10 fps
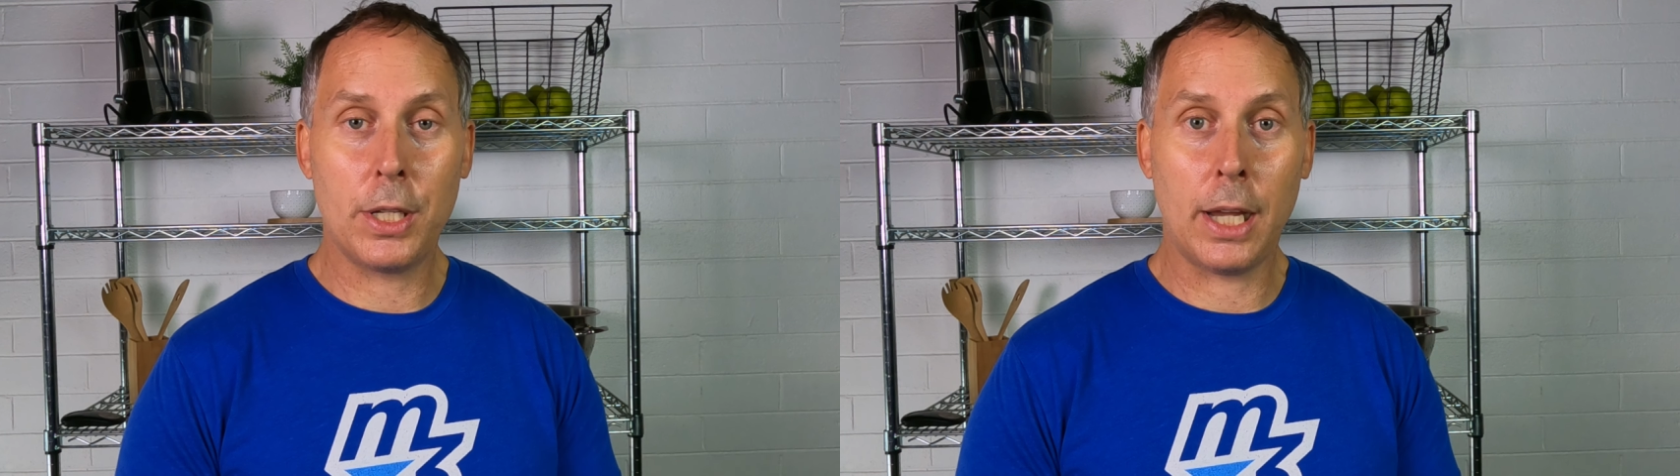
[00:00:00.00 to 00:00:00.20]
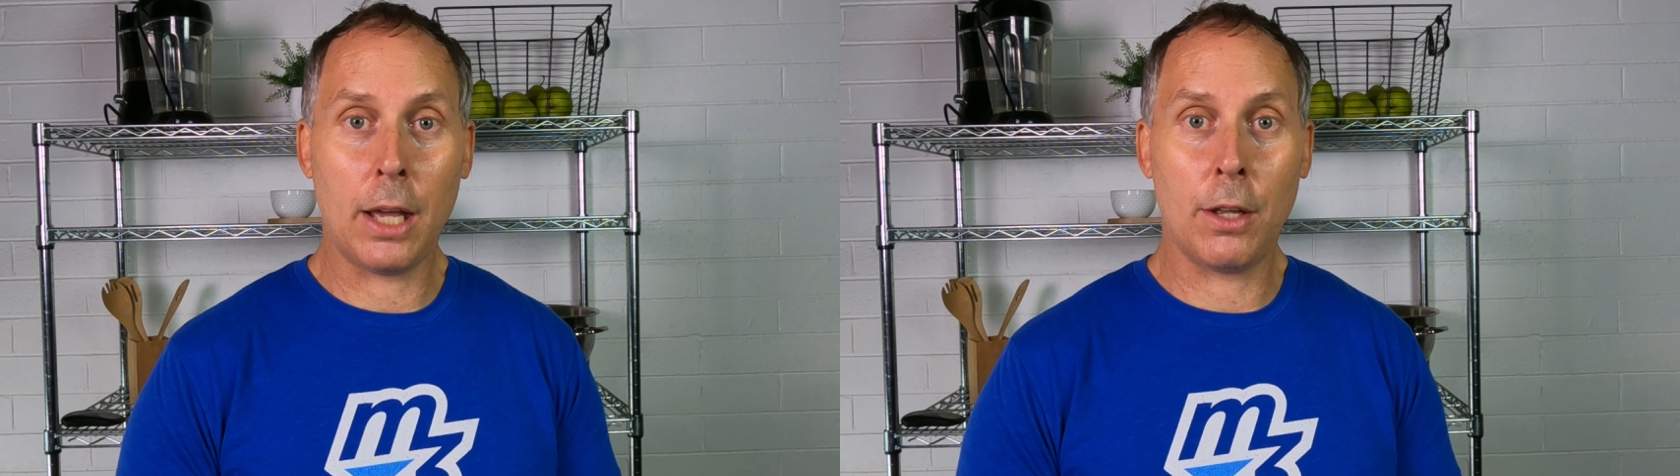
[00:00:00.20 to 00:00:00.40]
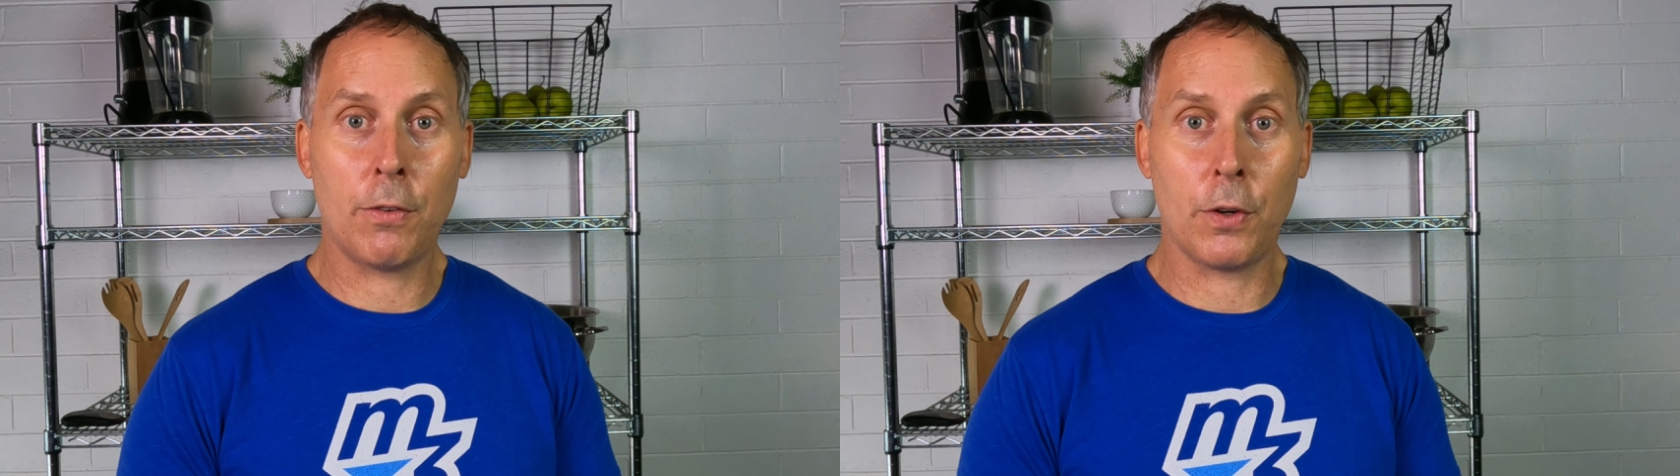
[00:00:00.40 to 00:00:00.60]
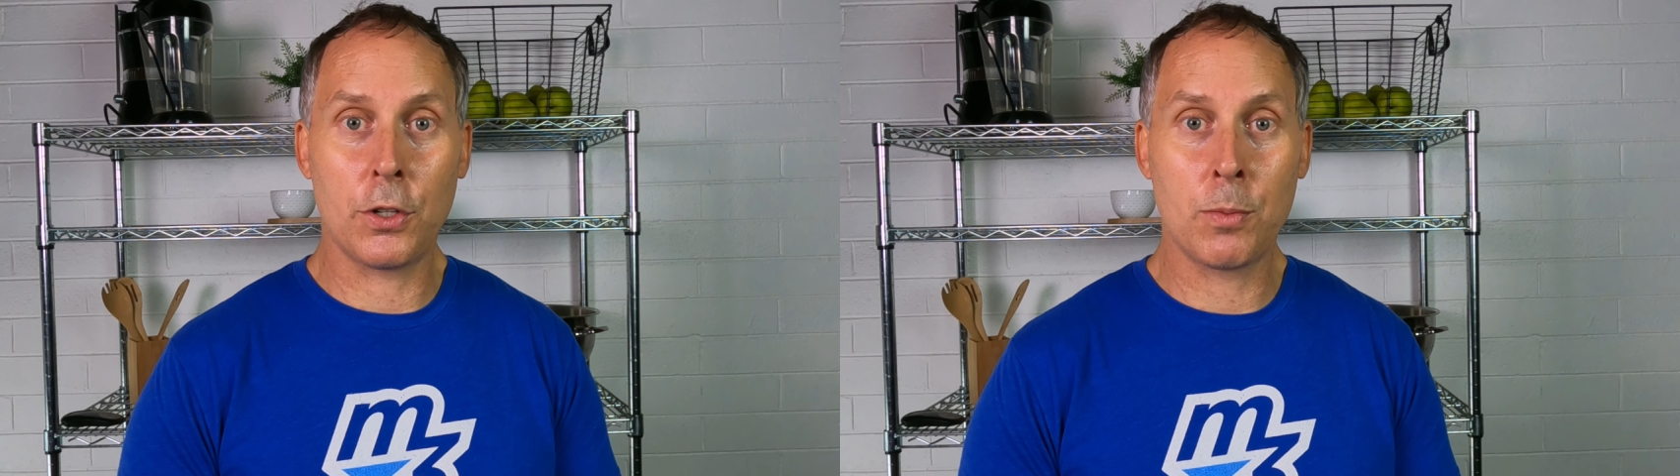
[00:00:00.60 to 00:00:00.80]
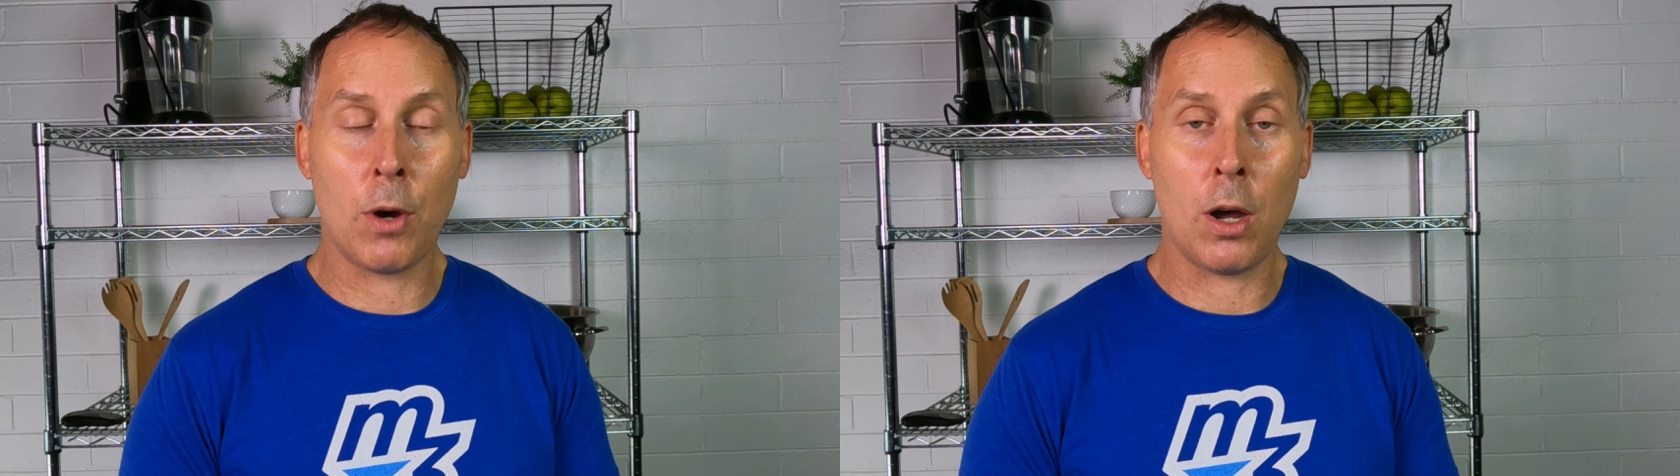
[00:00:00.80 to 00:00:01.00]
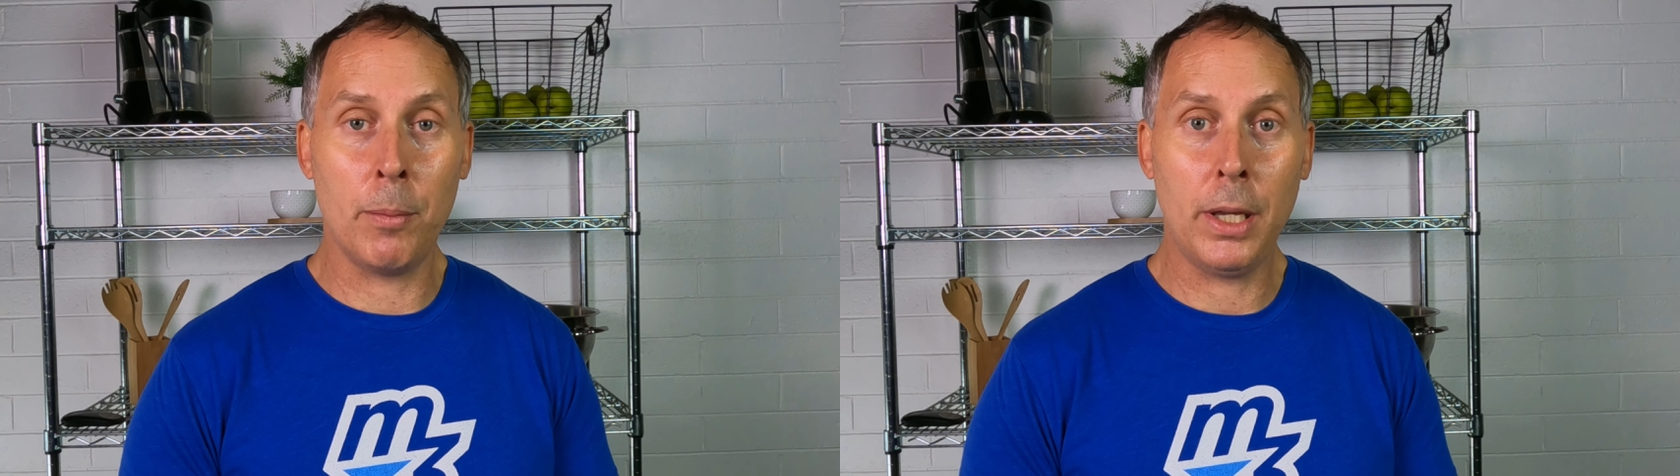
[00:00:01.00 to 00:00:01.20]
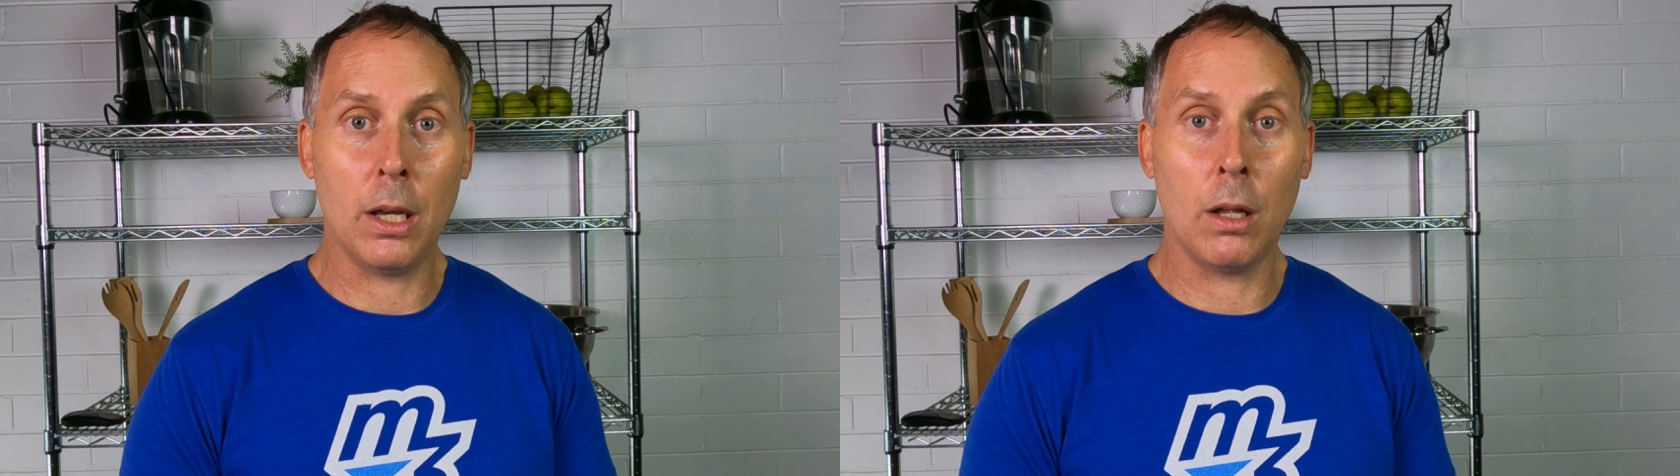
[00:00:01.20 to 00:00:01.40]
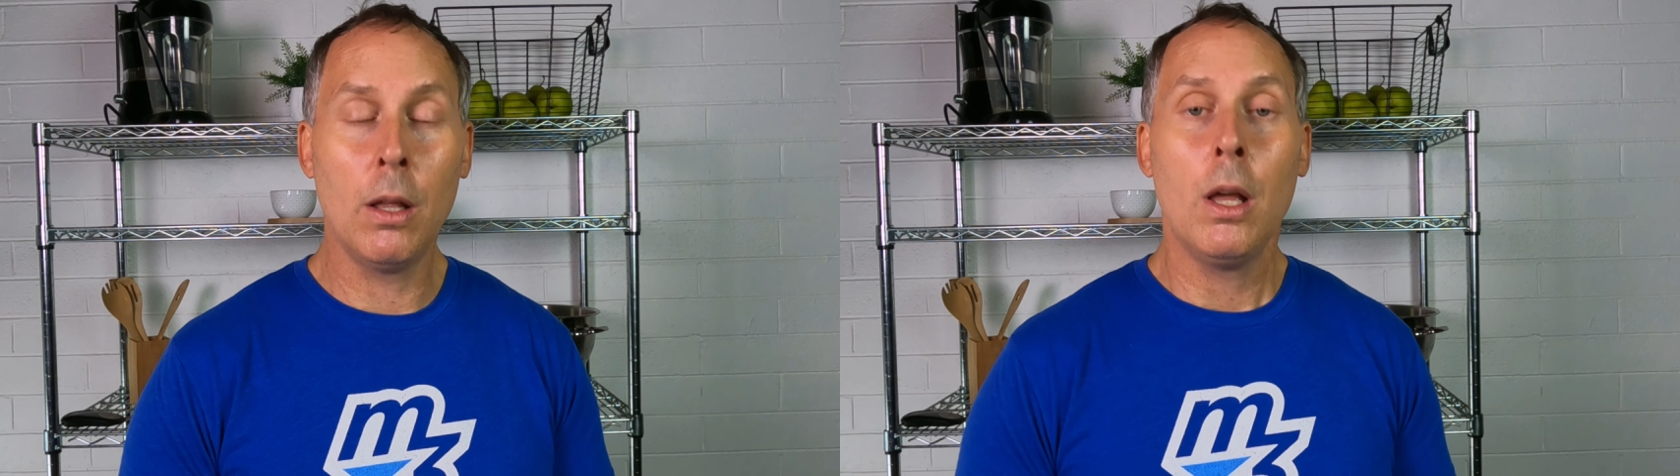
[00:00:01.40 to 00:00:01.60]
together for a small
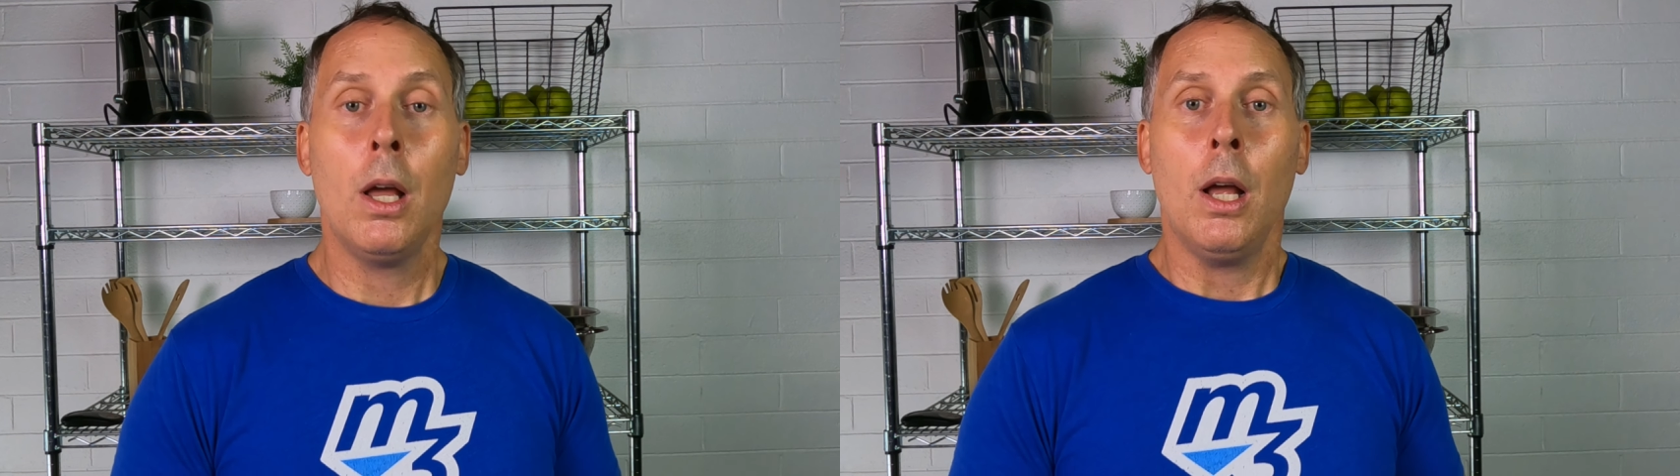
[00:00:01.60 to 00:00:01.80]
meal,